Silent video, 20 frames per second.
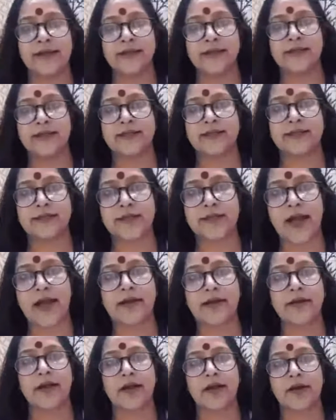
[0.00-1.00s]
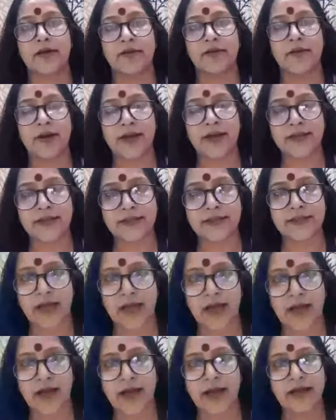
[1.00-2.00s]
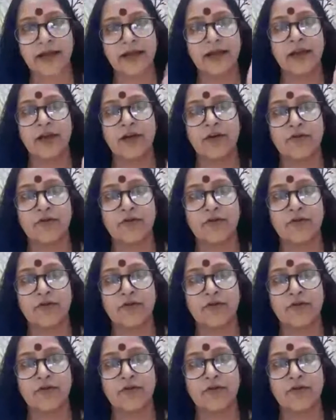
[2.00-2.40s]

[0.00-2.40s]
the sun rise high